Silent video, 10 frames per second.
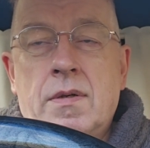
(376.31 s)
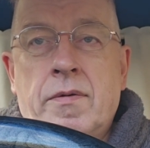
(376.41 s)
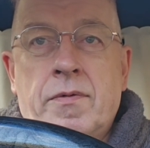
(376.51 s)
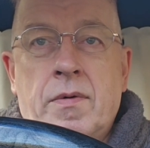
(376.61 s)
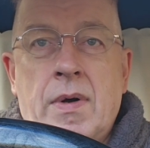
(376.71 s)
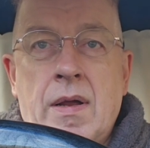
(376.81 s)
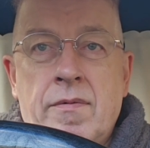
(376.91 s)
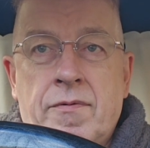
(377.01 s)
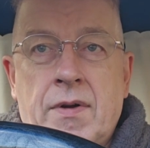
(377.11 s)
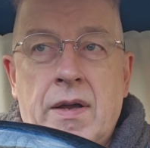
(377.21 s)
of
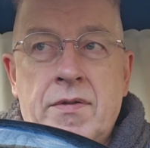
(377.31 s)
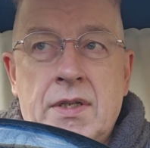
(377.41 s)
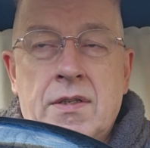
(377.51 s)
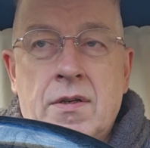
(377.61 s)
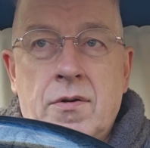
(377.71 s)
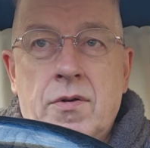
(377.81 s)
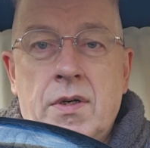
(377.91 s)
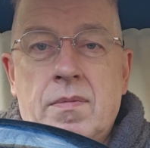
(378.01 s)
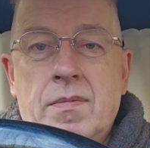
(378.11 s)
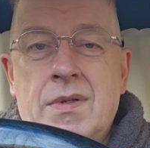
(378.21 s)
around
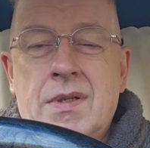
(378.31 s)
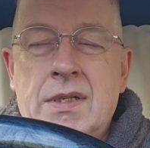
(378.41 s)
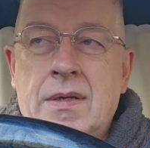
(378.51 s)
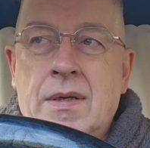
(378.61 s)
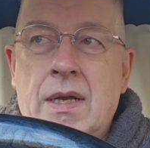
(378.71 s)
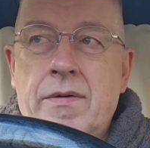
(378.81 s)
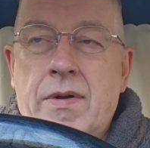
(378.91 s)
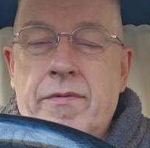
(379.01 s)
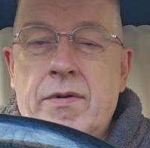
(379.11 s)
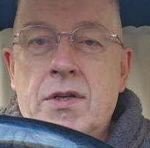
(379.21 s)
500-600, which is a kind of
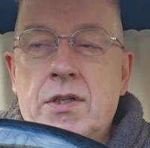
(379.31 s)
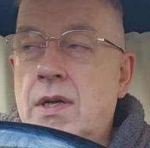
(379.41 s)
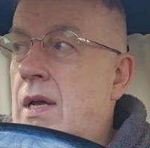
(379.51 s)
average,